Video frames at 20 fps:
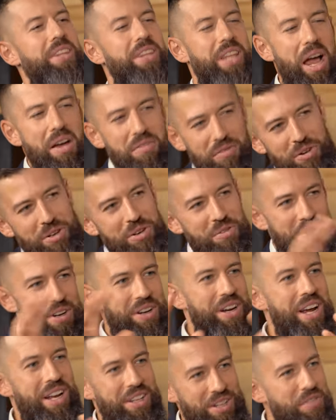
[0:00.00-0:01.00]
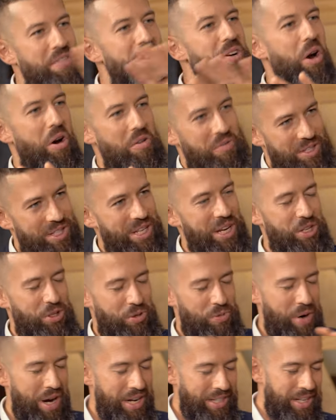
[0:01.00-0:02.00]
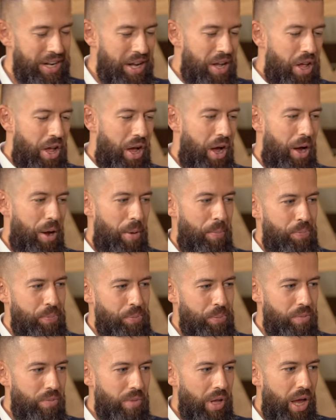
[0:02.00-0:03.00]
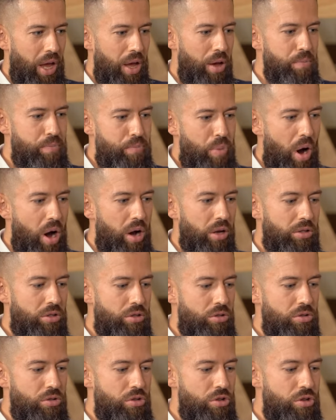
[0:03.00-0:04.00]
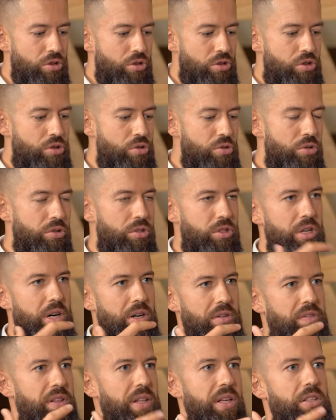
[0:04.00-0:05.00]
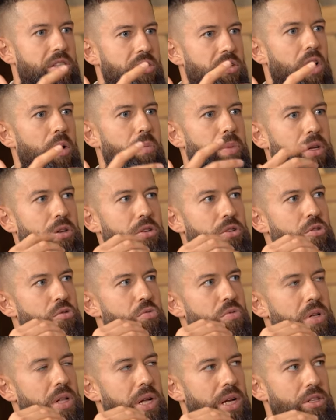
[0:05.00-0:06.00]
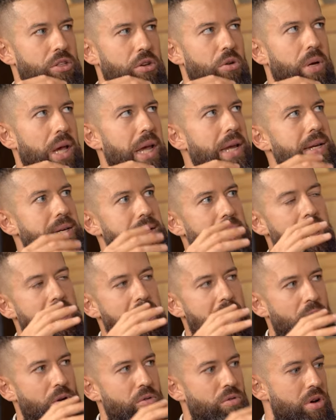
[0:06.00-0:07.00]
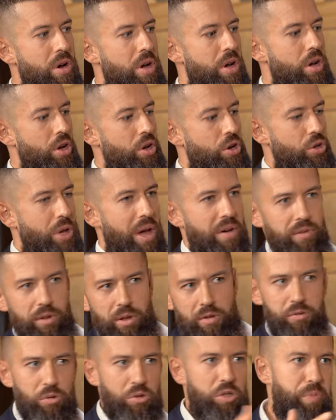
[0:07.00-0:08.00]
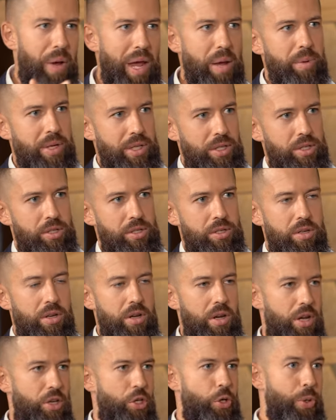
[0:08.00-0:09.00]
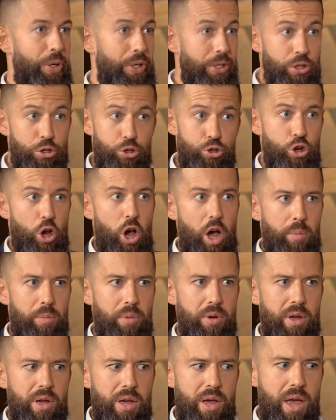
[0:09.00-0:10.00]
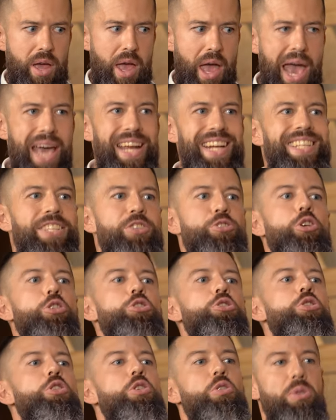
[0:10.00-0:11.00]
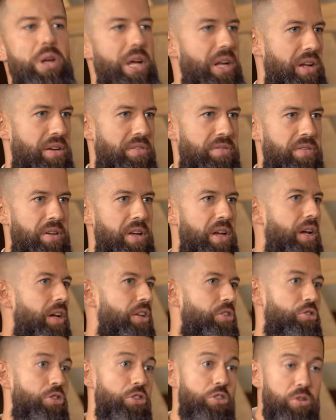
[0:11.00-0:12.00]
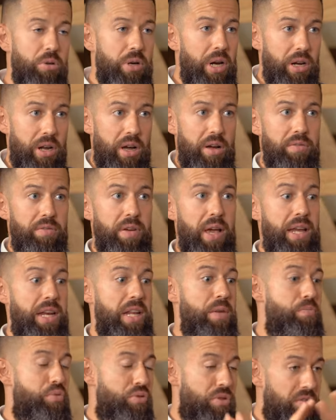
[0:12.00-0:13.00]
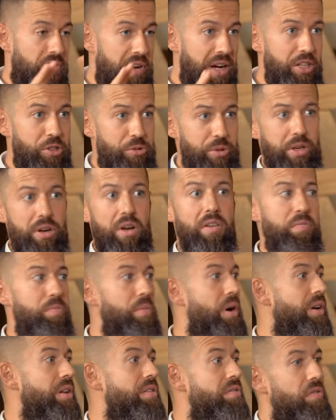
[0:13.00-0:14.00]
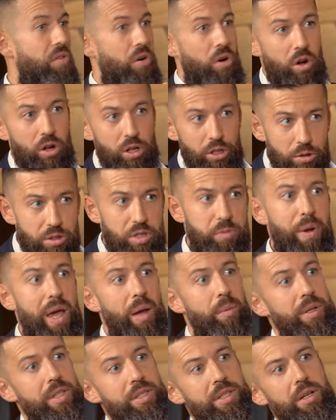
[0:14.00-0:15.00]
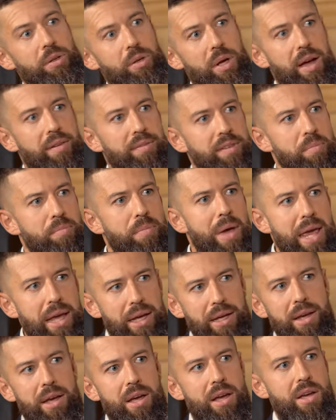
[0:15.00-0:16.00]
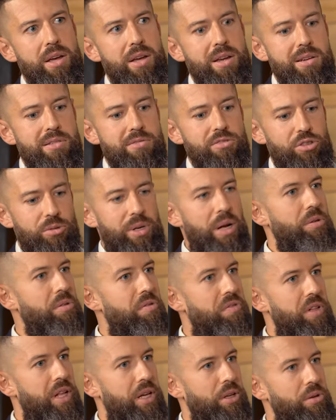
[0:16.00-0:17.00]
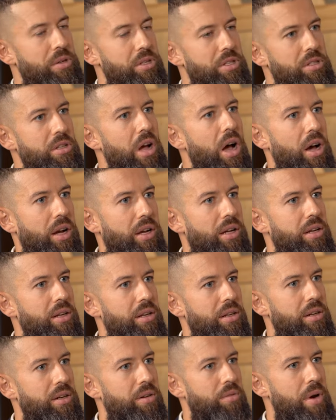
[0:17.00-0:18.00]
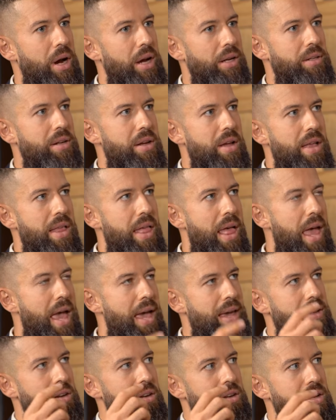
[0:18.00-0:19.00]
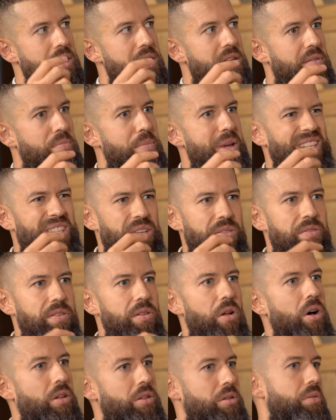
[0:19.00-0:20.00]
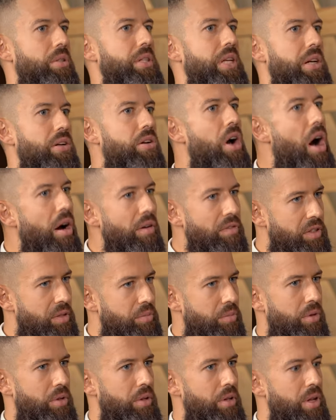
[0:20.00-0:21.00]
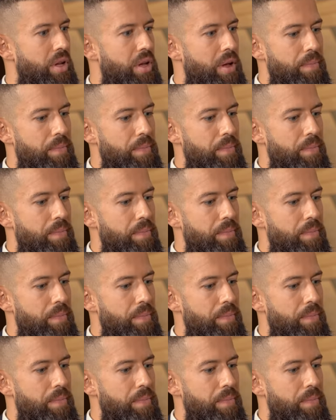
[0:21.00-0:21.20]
Time for a different conversation, right? But you start feeling stuck because you realize, okay, now you have all of those payments and you're on this job and it's just good enough. It's just good enough and it provides you enough money for all those payments that you have to make. So now you feel like you're stuck, right? And it makes you feel utterly uncomfortable.